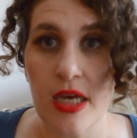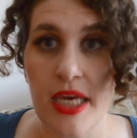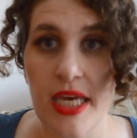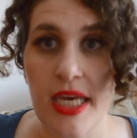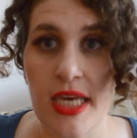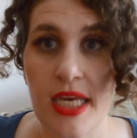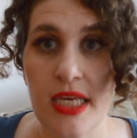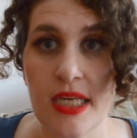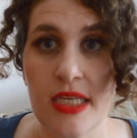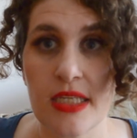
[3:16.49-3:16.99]

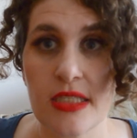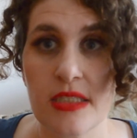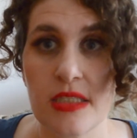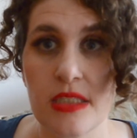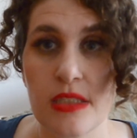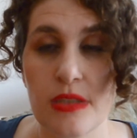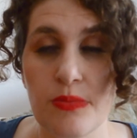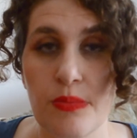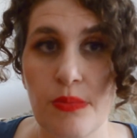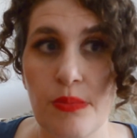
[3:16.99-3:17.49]

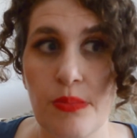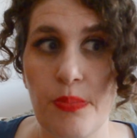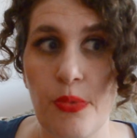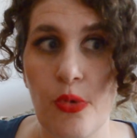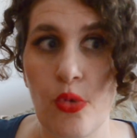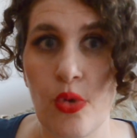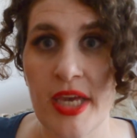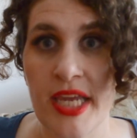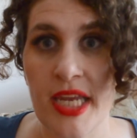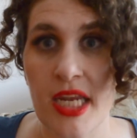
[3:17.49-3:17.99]
is
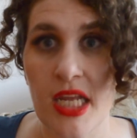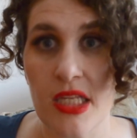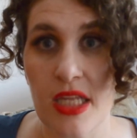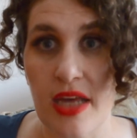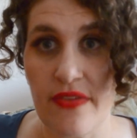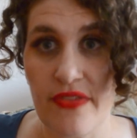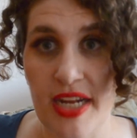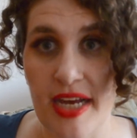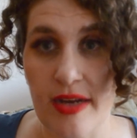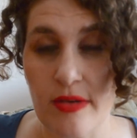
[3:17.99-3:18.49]

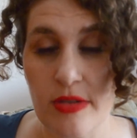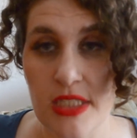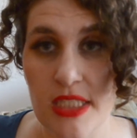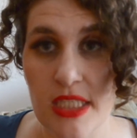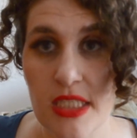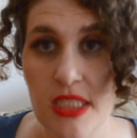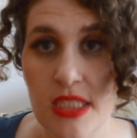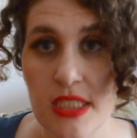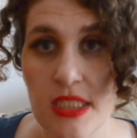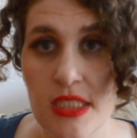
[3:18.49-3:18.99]
0.11
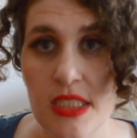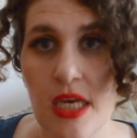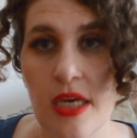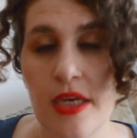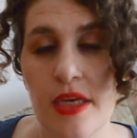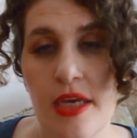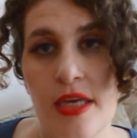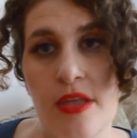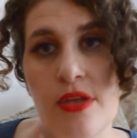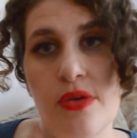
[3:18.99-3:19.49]
ounces,
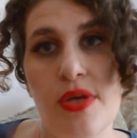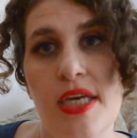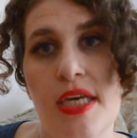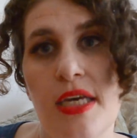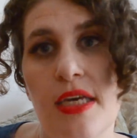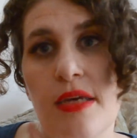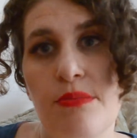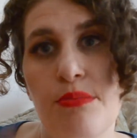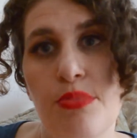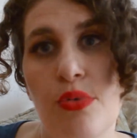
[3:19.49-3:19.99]
and you
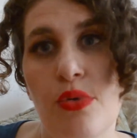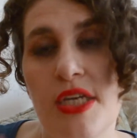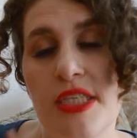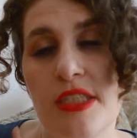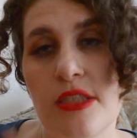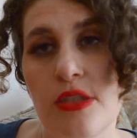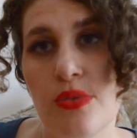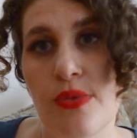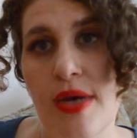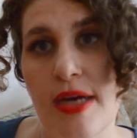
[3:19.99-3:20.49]
get
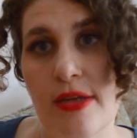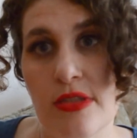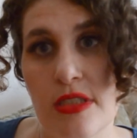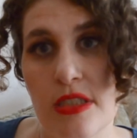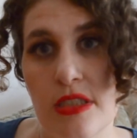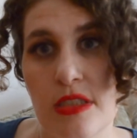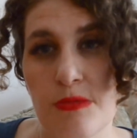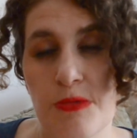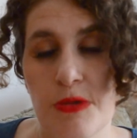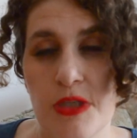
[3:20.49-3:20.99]
0.2
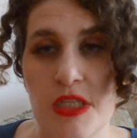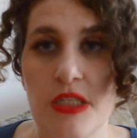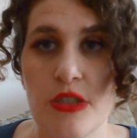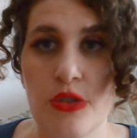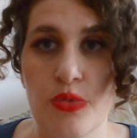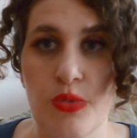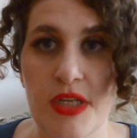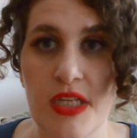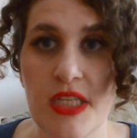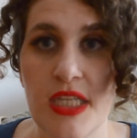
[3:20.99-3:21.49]
ounces for each
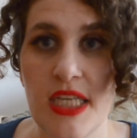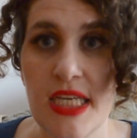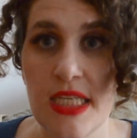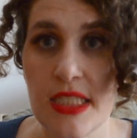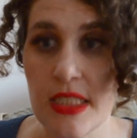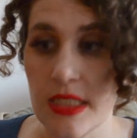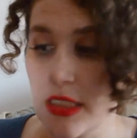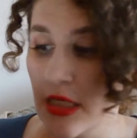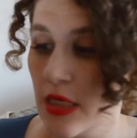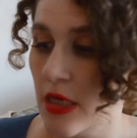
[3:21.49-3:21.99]
one of these.
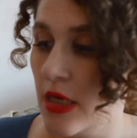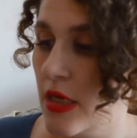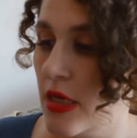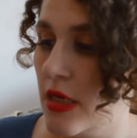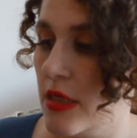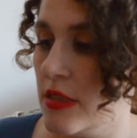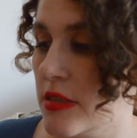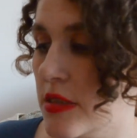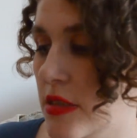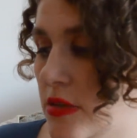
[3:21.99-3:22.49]

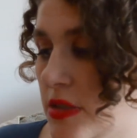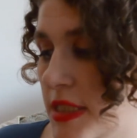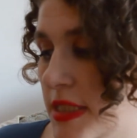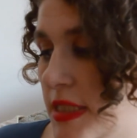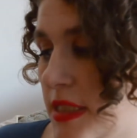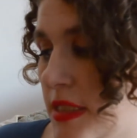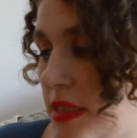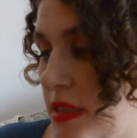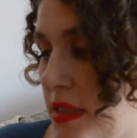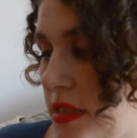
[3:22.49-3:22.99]
So this
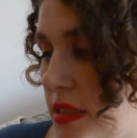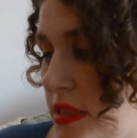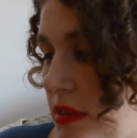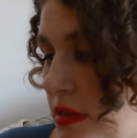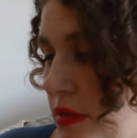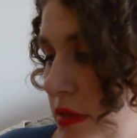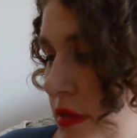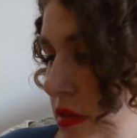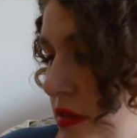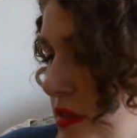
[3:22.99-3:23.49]
is,
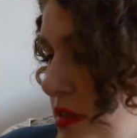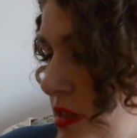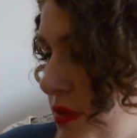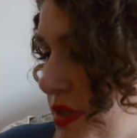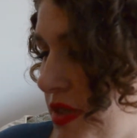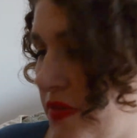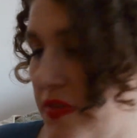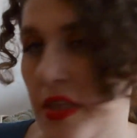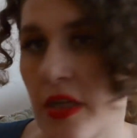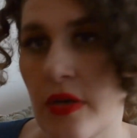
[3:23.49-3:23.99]
so
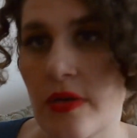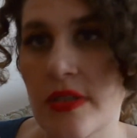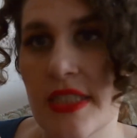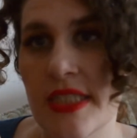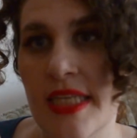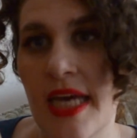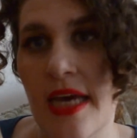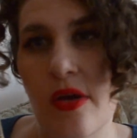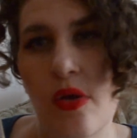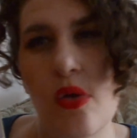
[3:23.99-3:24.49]
even though it's
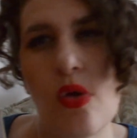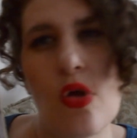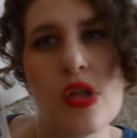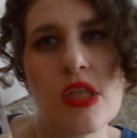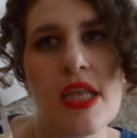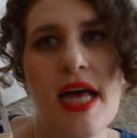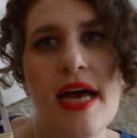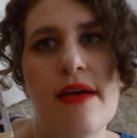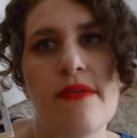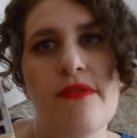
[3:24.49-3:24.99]
not a whole
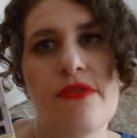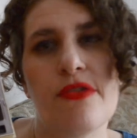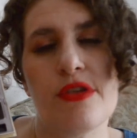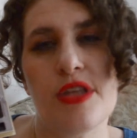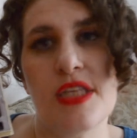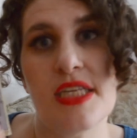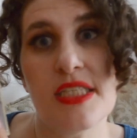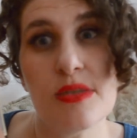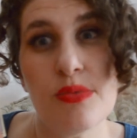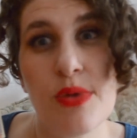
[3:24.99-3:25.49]
lot for
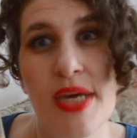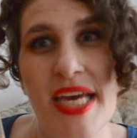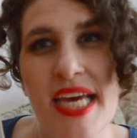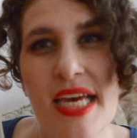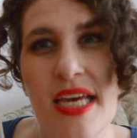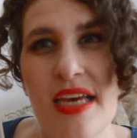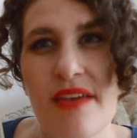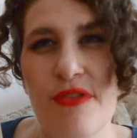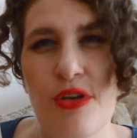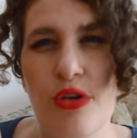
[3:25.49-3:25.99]
this way,
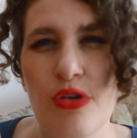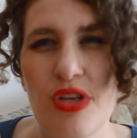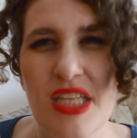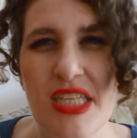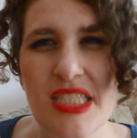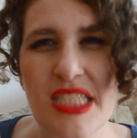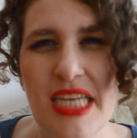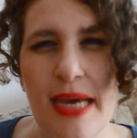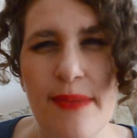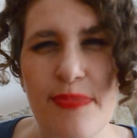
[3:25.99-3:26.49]
if you're the
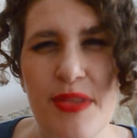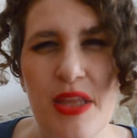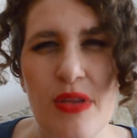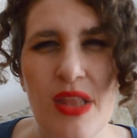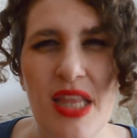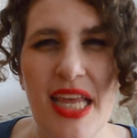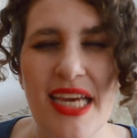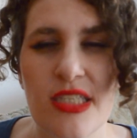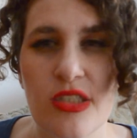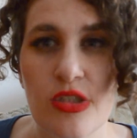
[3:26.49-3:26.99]
type that
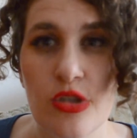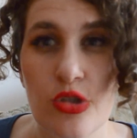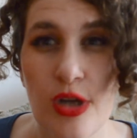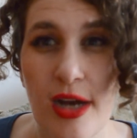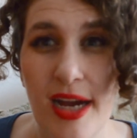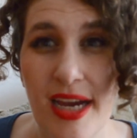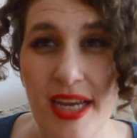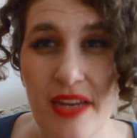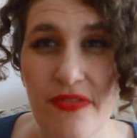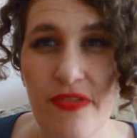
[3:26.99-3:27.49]
like to
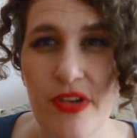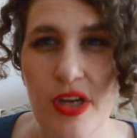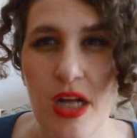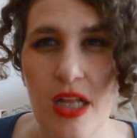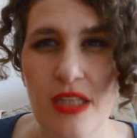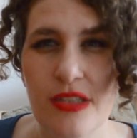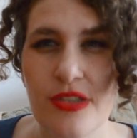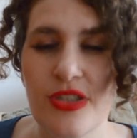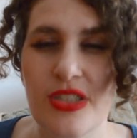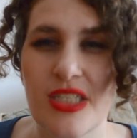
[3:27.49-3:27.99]
try different
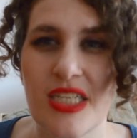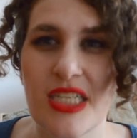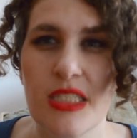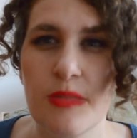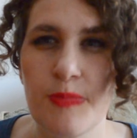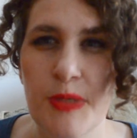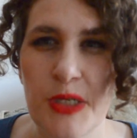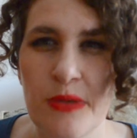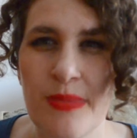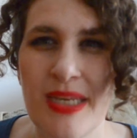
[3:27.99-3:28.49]
colors and
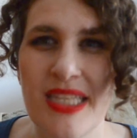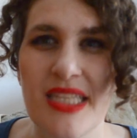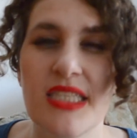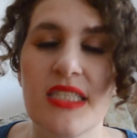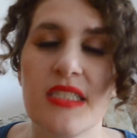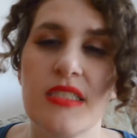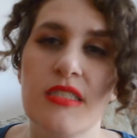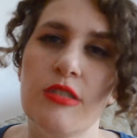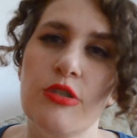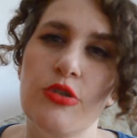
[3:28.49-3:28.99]
experiment,
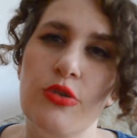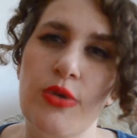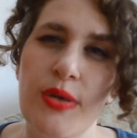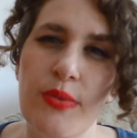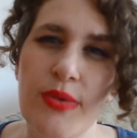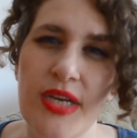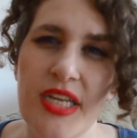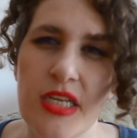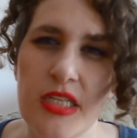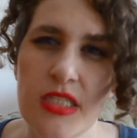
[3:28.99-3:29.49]
this is a great
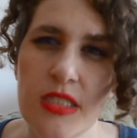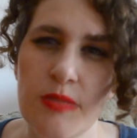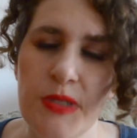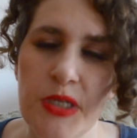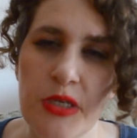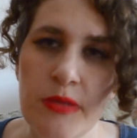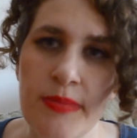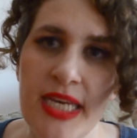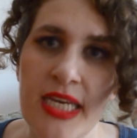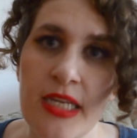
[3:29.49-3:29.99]
way to
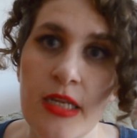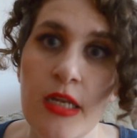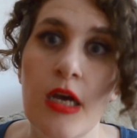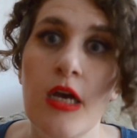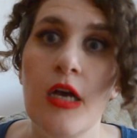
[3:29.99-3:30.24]
experiment.